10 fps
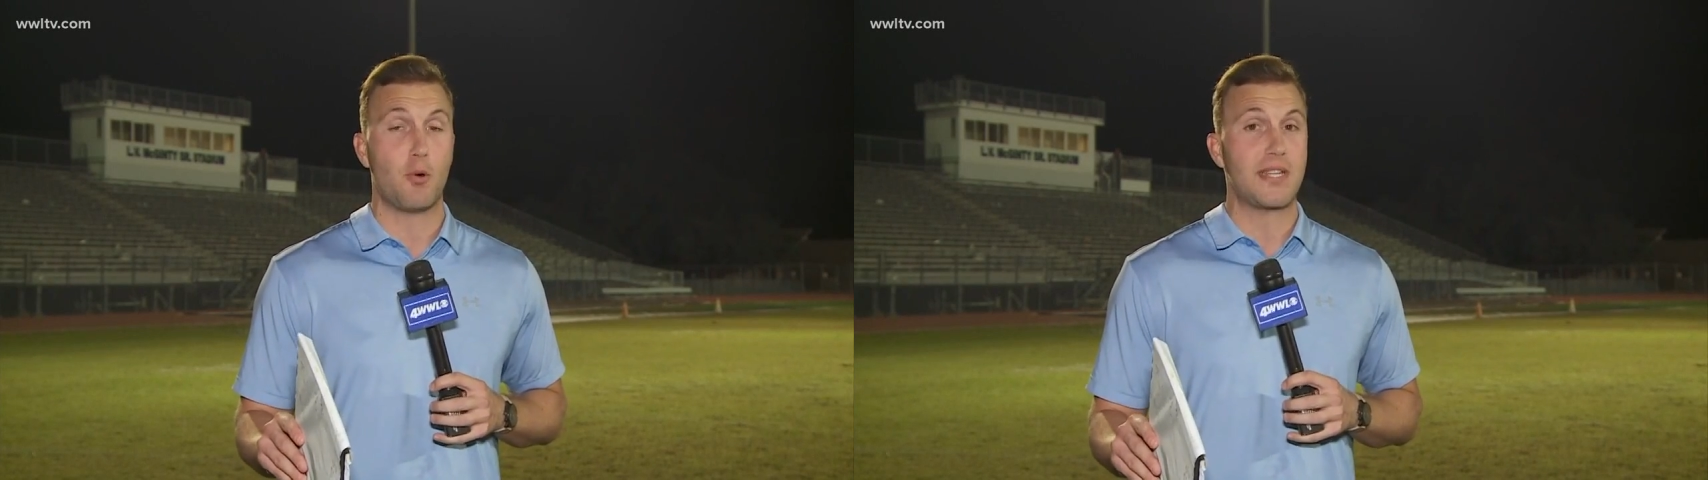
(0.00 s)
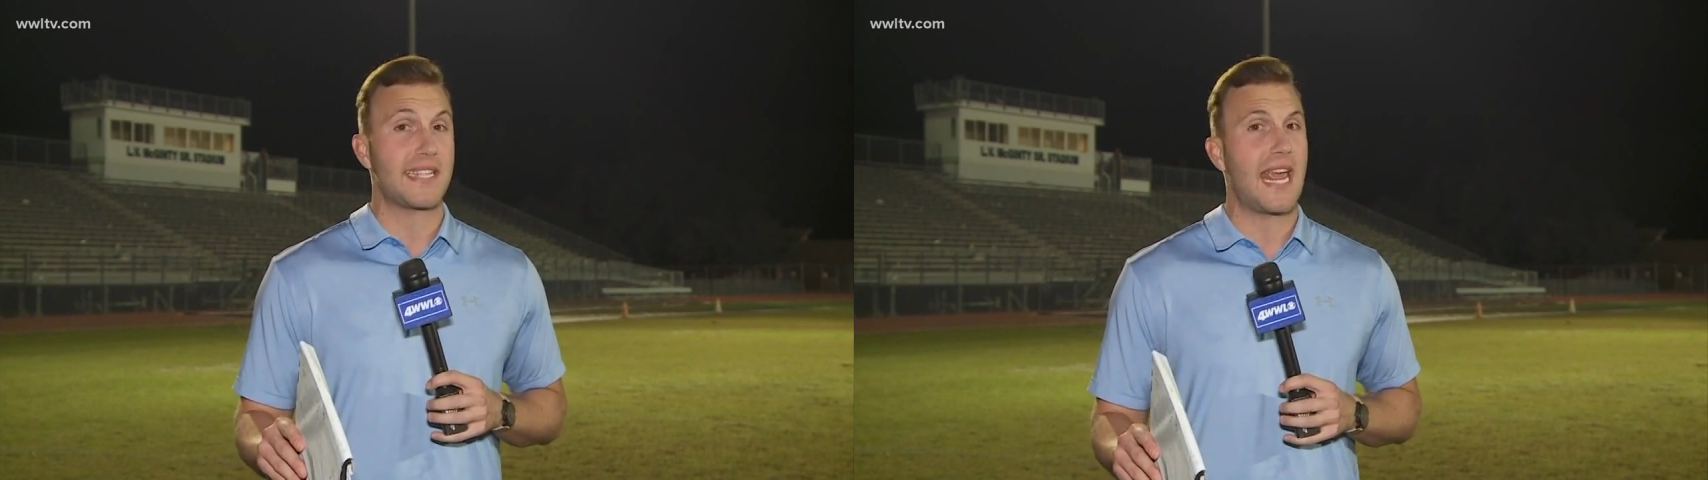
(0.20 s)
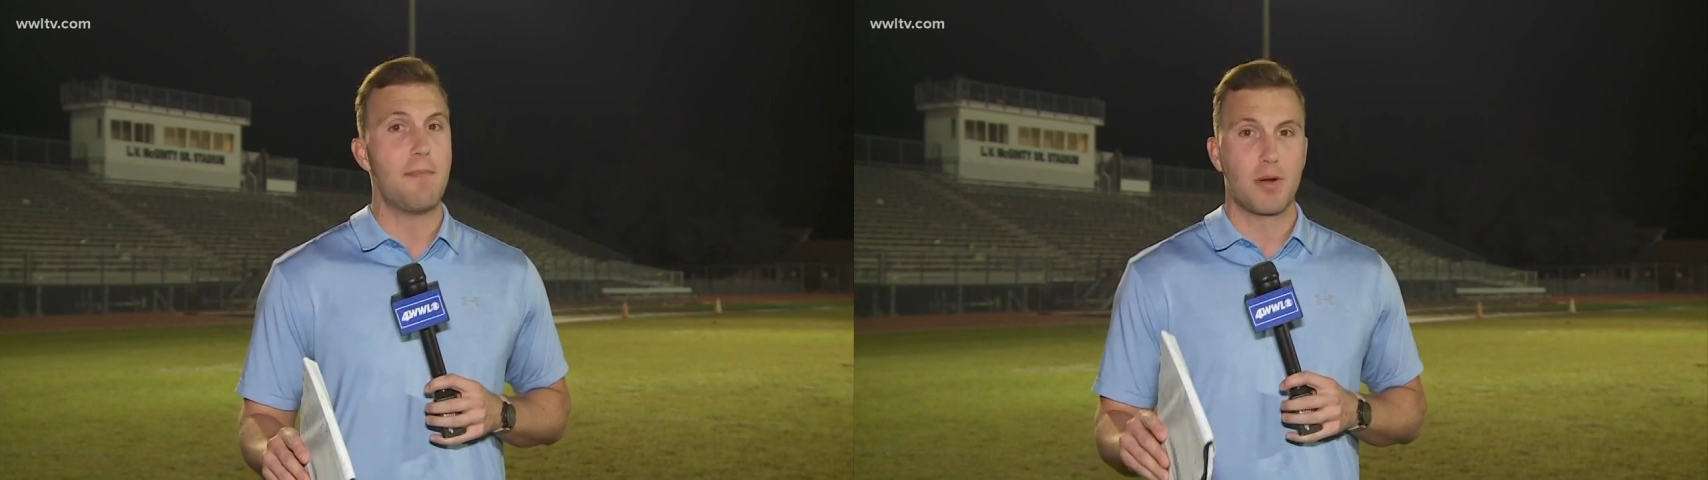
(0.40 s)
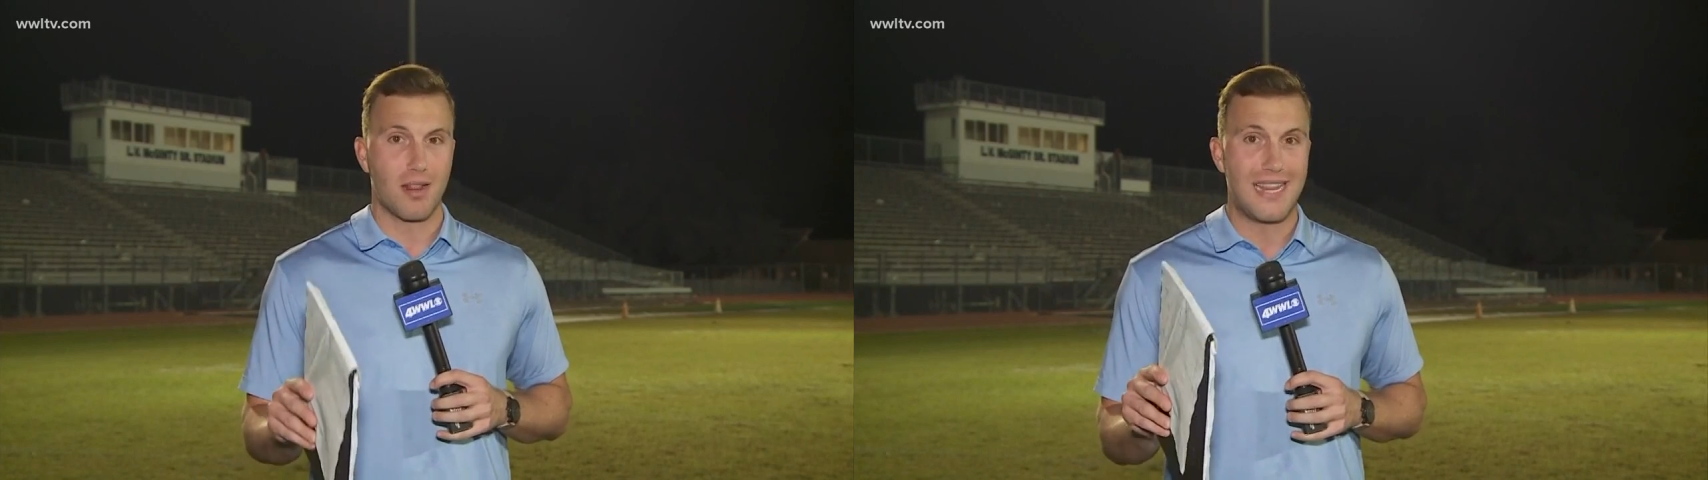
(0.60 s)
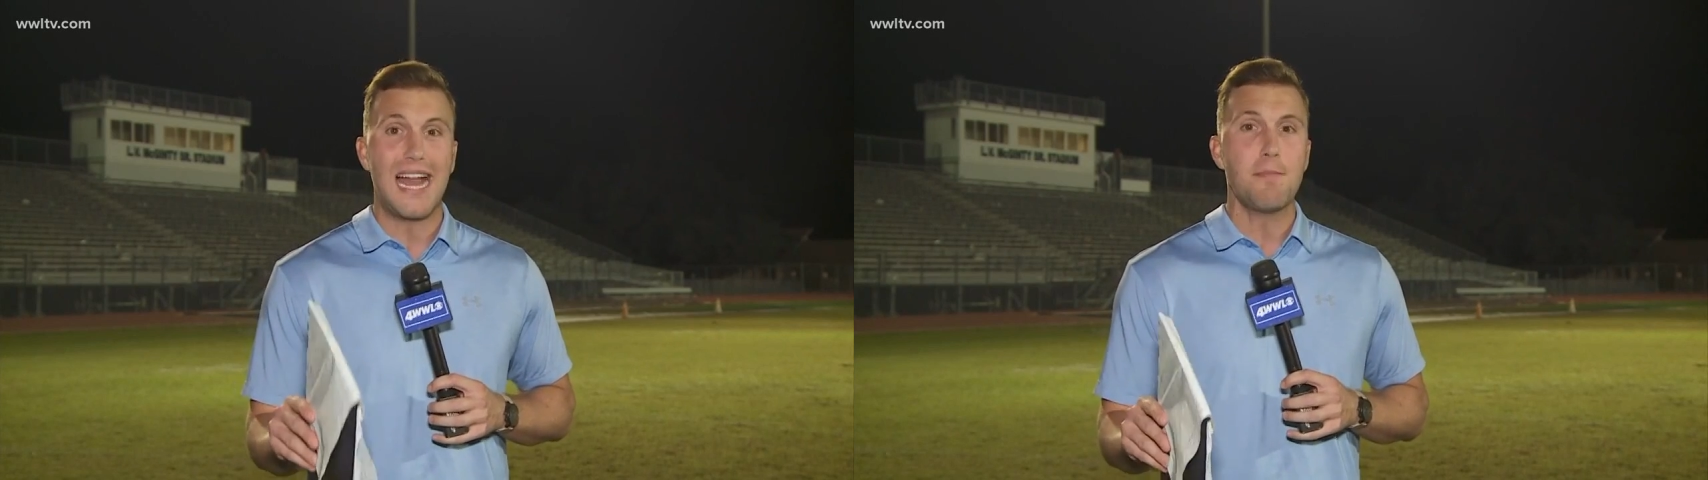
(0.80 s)
points a game, but a
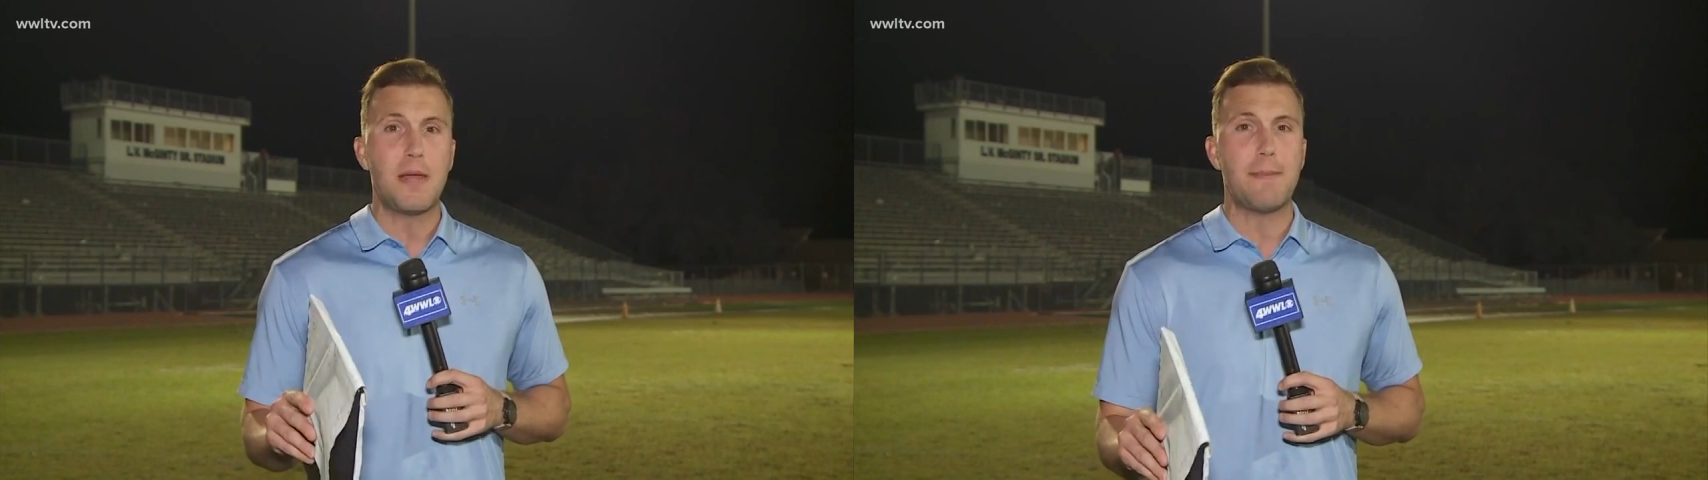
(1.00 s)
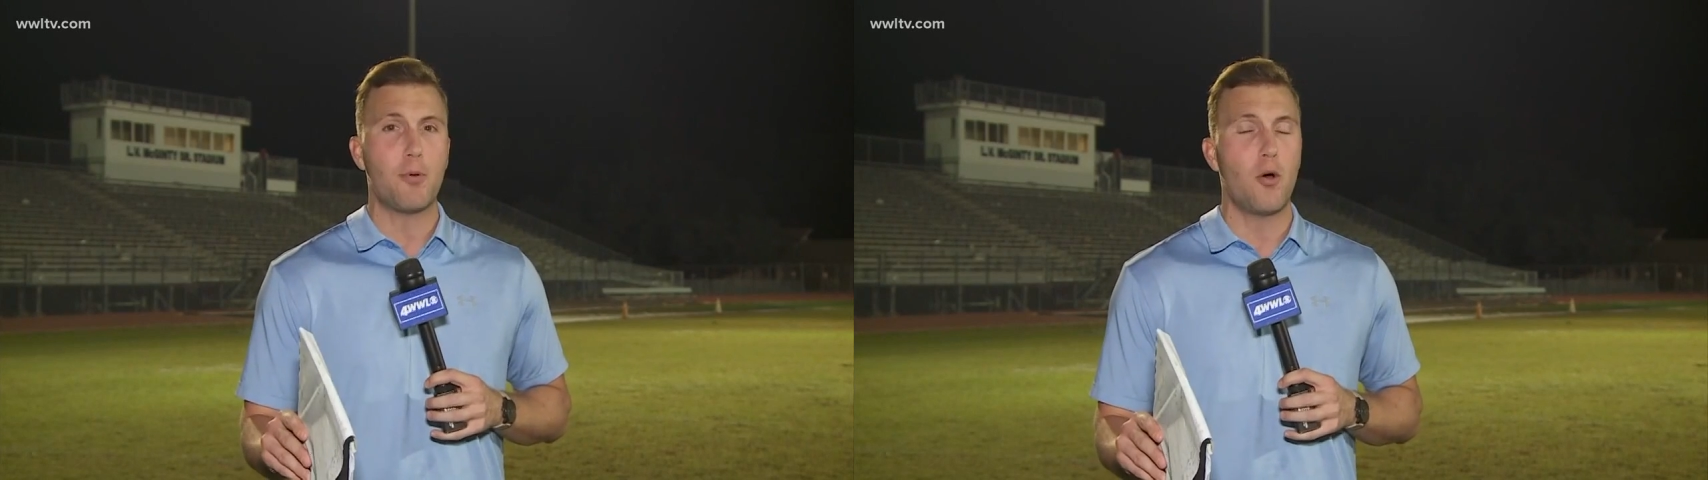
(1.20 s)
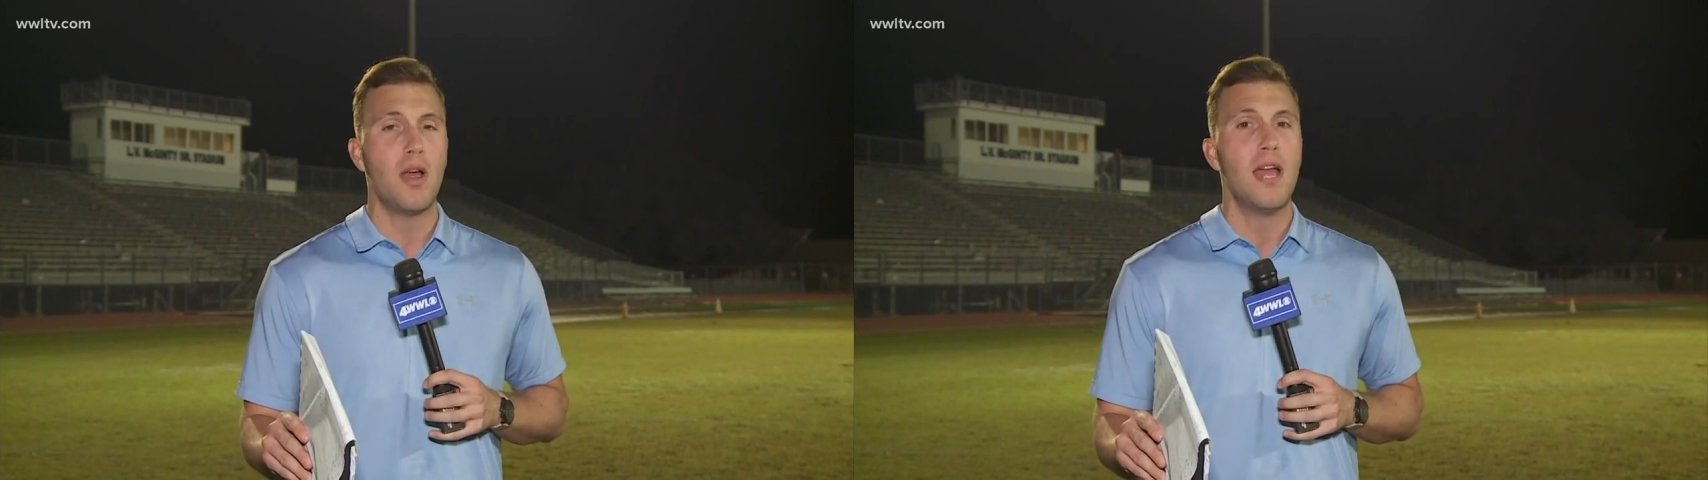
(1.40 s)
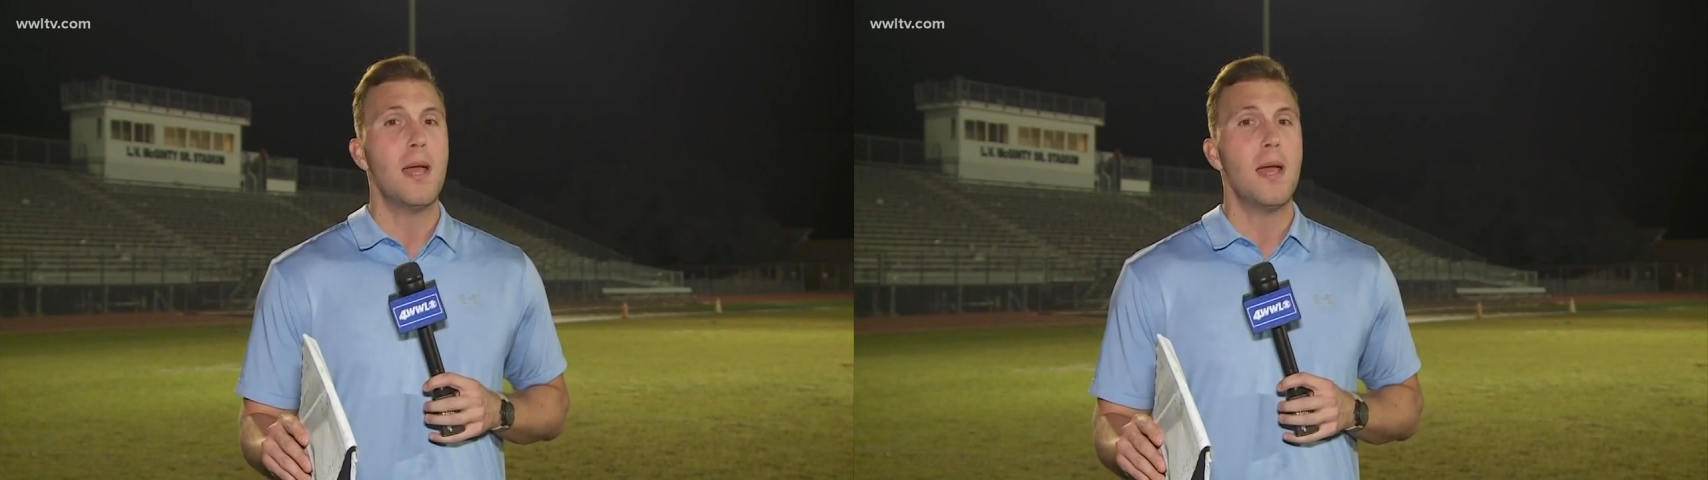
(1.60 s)
lot of people